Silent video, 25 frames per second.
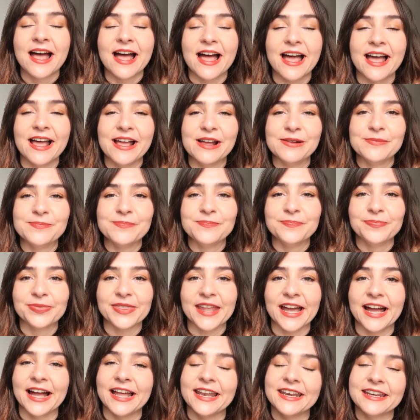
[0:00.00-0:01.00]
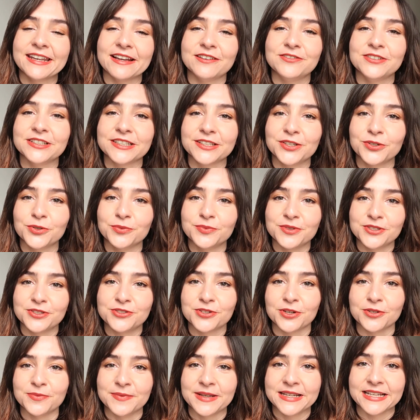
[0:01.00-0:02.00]
And I really hope you
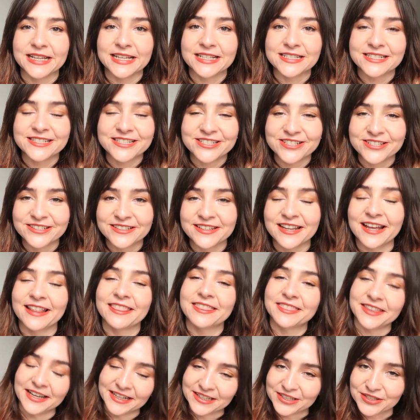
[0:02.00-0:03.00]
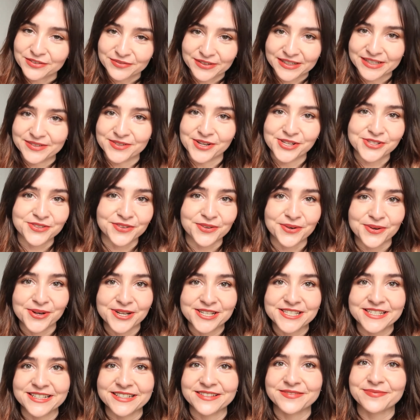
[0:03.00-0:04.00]
join me again soon, and thank you very much for
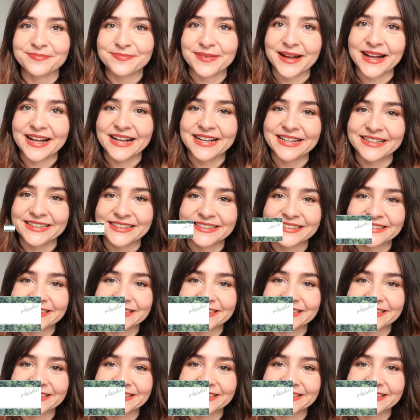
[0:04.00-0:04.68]
watching. Bye.